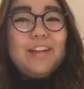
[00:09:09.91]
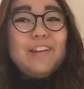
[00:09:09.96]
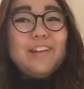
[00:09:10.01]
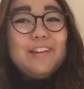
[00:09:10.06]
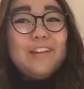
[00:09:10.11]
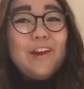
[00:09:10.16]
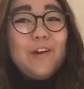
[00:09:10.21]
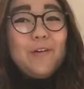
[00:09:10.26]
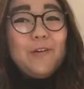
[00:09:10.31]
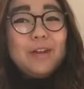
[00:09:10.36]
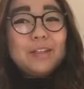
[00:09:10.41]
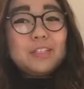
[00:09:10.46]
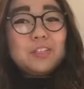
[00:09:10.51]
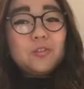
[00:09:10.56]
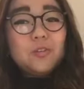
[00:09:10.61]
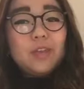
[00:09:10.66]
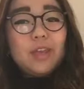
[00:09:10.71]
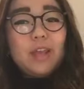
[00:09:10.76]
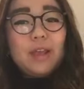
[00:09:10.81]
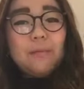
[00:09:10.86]
Noah to
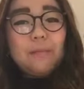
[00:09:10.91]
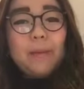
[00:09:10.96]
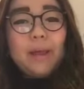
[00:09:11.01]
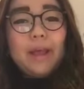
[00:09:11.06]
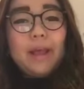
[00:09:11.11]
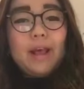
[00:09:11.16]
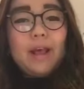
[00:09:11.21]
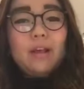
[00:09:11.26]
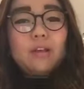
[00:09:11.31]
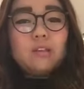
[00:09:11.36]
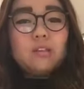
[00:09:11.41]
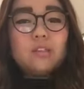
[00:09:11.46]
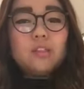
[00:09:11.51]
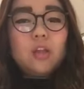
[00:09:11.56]
came my house.